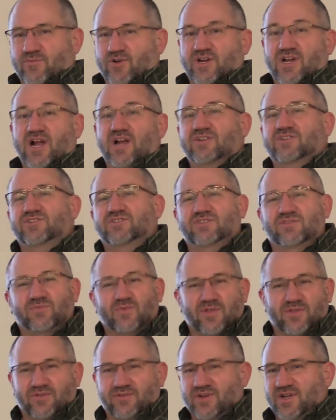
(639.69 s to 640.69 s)
regardless of
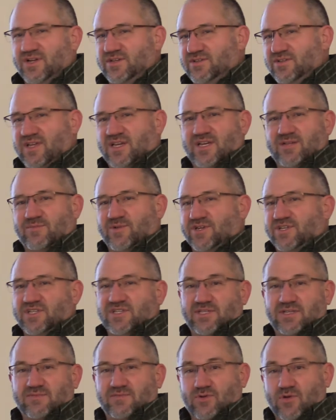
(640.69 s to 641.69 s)
whether or not
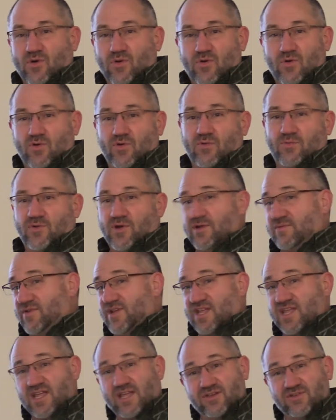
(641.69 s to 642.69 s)
anybody's even home, on
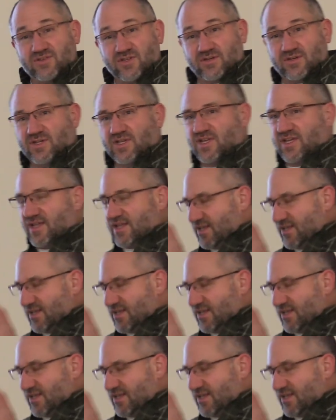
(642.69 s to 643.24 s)
vacation.